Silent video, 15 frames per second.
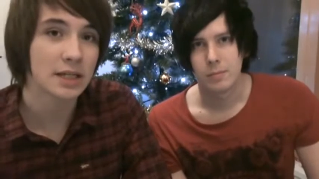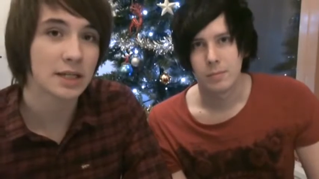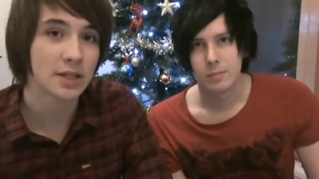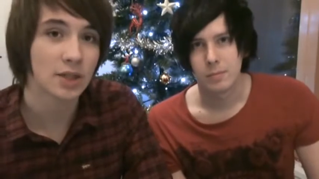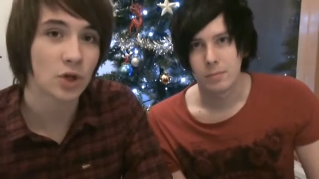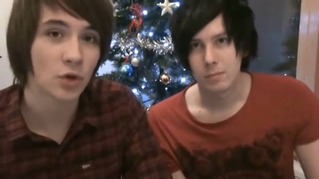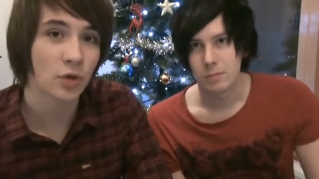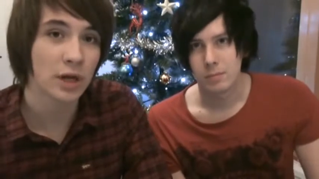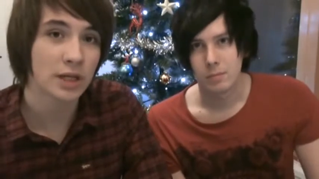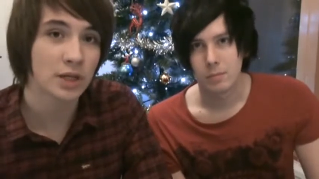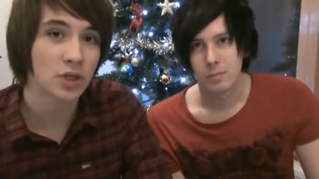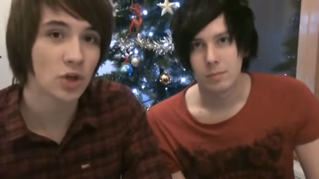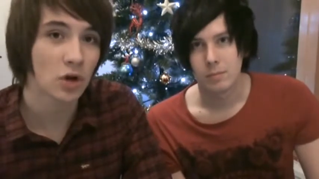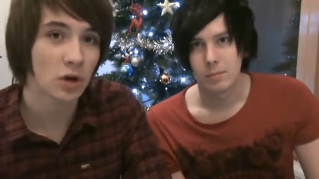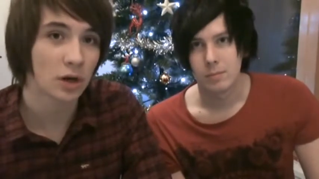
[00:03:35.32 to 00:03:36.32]
Speaker 1: to secrete
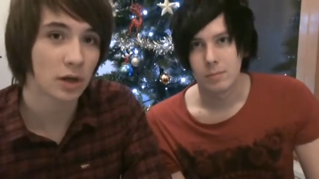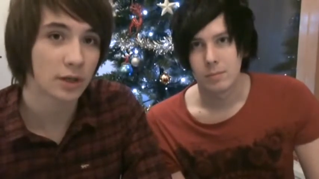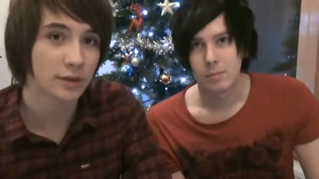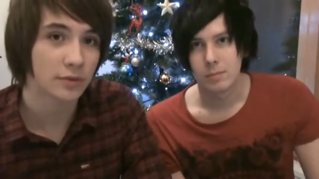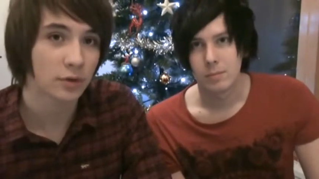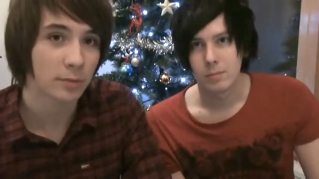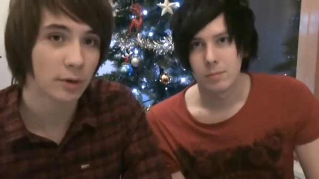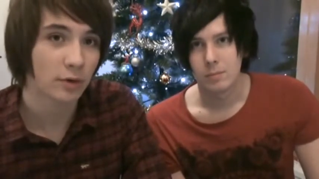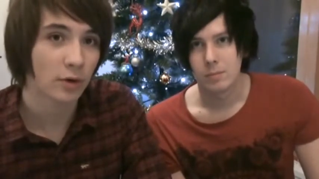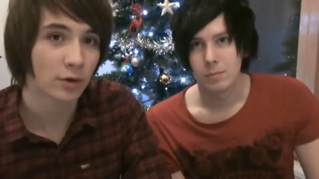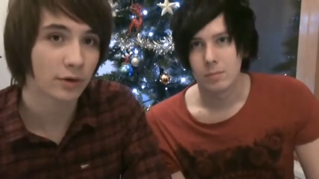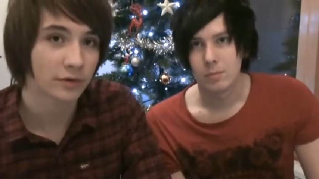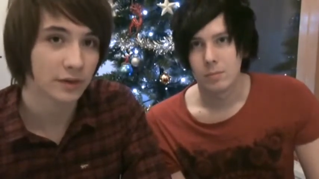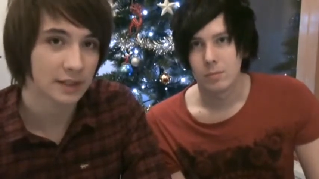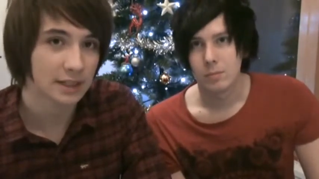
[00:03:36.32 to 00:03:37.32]
chocolate from her
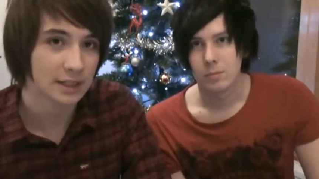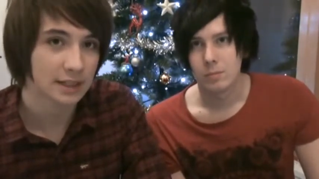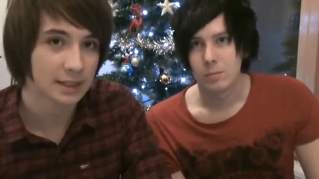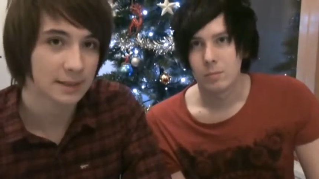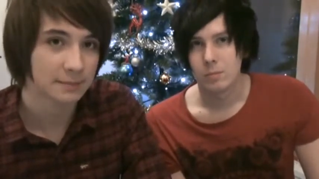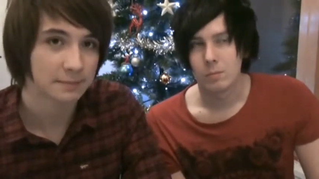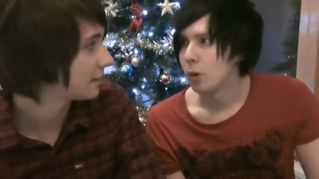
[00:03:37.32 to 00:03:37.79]
orifices.